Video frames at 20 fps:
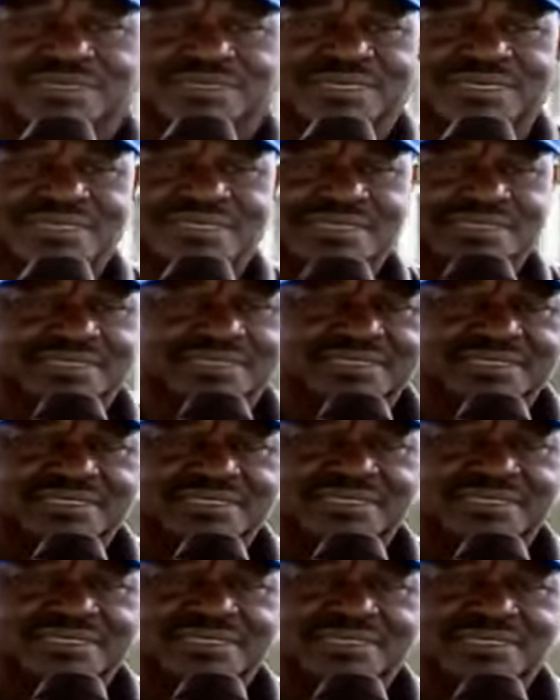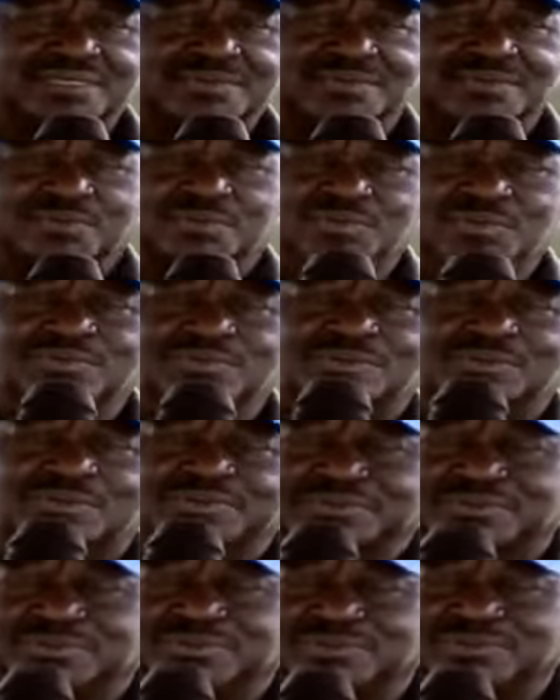ya Kenya?
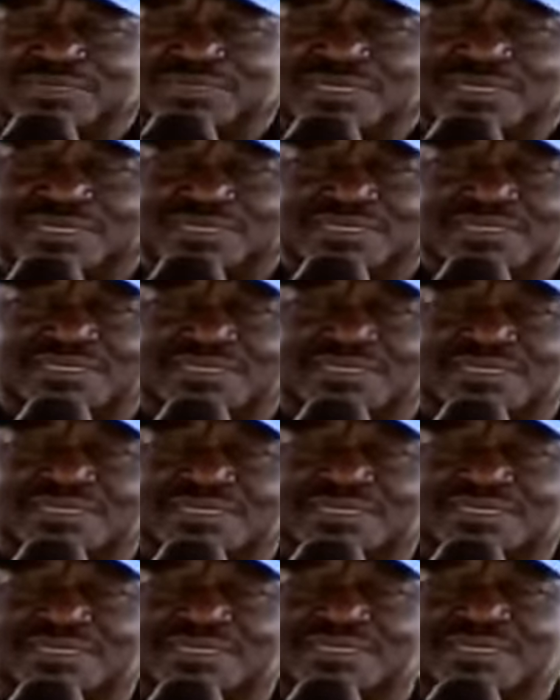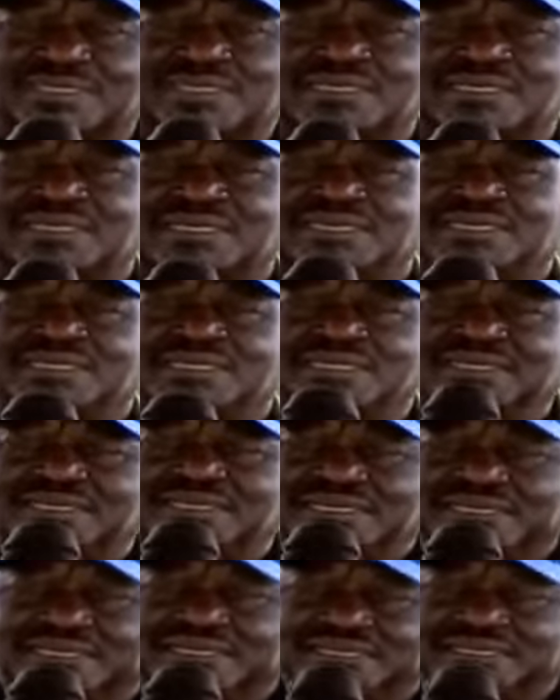Uhuru umekuja. Ile